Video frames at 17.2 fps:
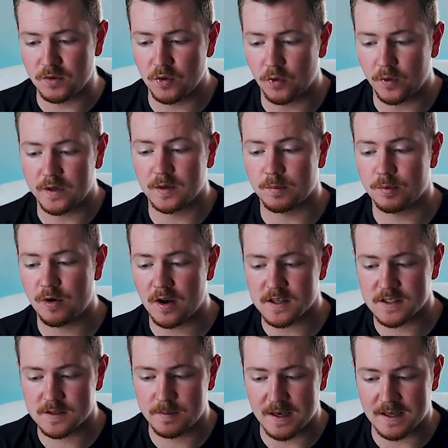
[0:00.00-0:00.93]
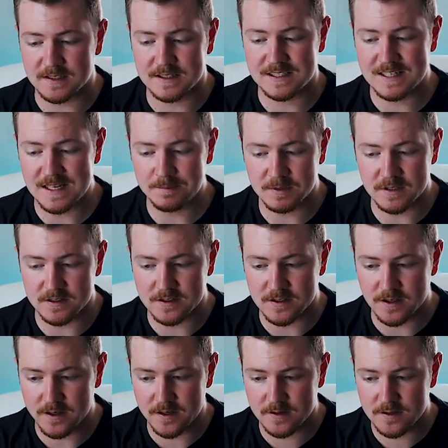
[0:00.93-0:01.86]
knowing the prospect's deep
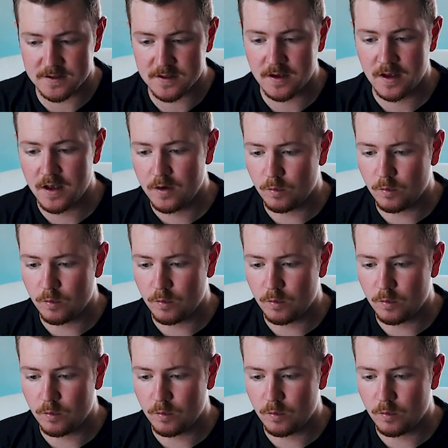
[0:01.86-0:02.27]
desires,